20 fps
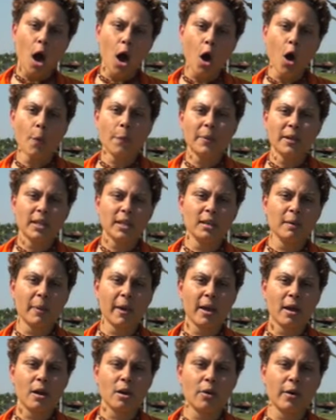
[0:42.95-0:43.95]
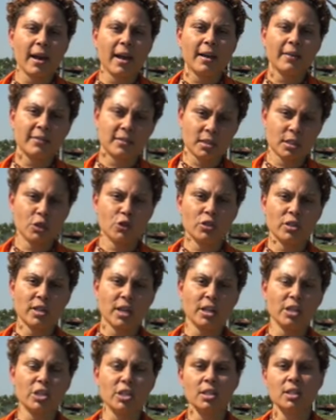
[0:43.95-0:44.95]
opening paragraphs,
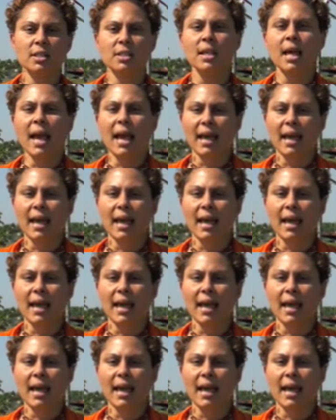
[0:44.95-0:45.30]
introductions,